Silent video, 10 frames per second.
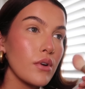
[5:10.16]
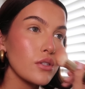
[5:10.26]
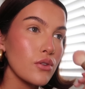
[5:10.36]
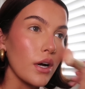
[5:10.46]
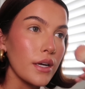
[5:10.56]
first
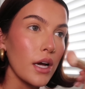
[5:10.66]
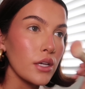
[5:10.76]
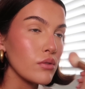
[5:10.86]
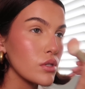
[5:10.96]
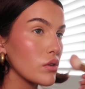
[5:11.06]
tried it, I
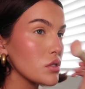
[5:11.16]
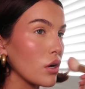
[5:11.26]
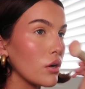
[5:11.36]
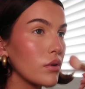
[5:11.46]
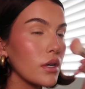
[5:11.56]
used it on its
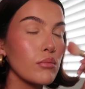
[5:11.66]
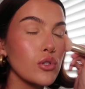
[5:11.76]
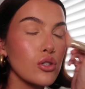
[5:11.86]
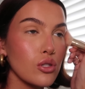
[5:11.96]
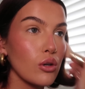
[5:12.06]
own and it was
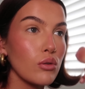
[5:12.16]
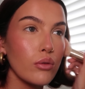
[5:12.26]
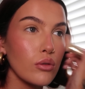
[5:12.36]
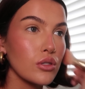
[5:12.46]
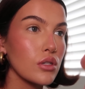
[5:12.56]
so
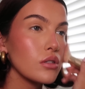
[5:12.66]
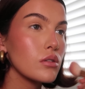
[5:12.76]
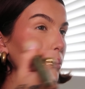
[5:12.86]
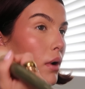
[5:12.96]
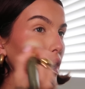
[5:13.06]

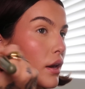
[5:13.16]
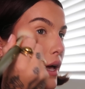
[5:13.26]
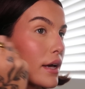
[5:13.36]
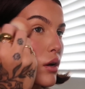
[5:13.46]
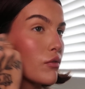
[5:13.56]
gorgeous. But
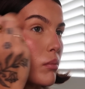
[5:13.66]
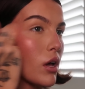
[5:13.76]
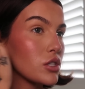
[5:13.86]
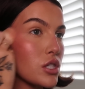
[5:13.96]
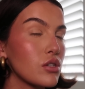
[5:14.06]
layered over
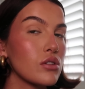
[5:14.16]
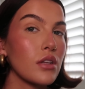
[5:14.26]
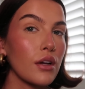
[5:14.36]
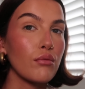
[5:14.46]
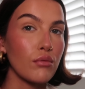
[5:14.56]
blush, it's just
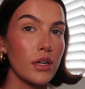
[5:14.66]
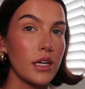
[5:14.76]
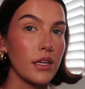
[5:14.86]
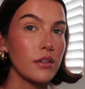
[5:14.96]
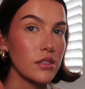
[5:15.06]
like
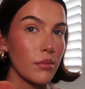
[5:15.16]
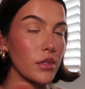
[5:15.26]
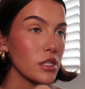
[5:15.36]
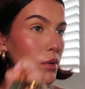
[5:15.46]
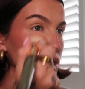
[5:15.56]
really
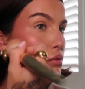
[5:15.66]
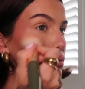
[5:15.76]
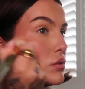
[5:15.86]
something special.